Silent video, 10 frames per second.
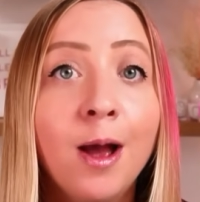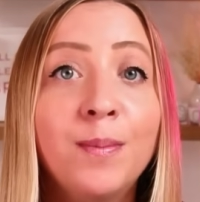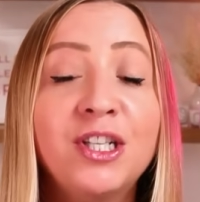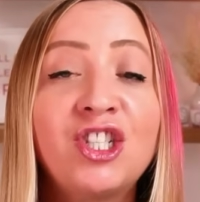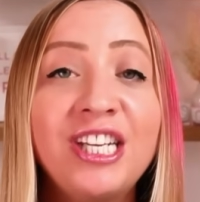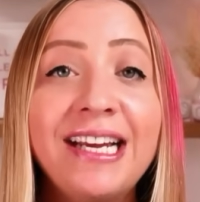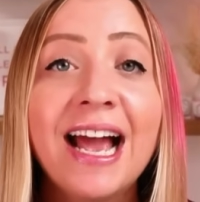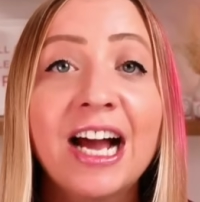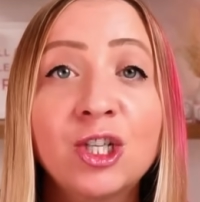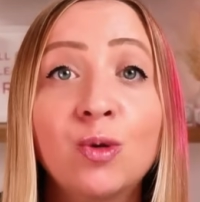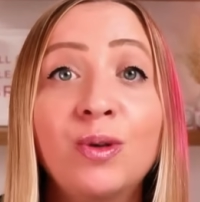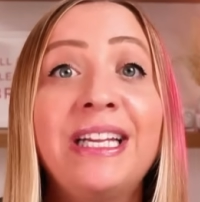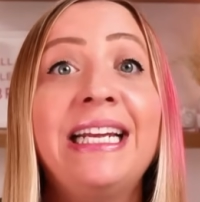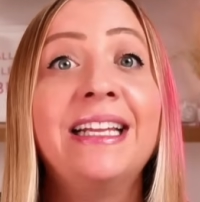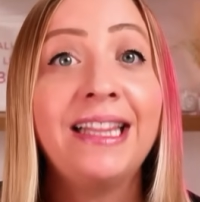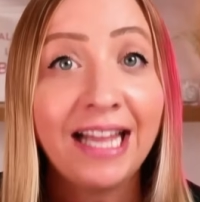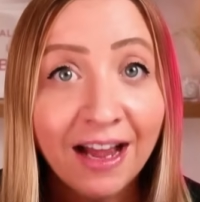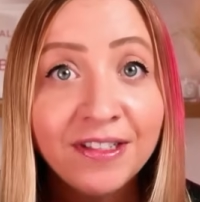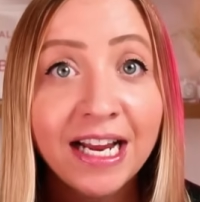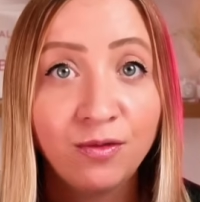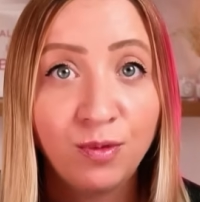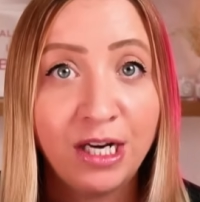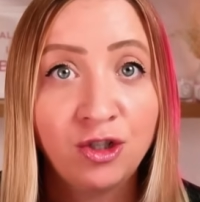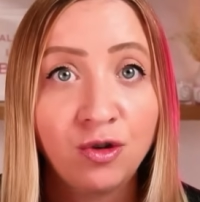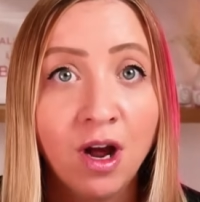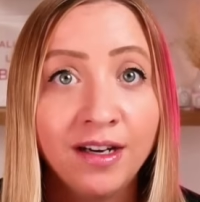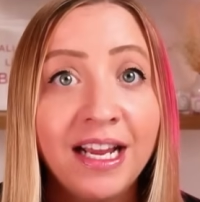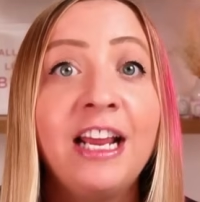but she actually left a restaurant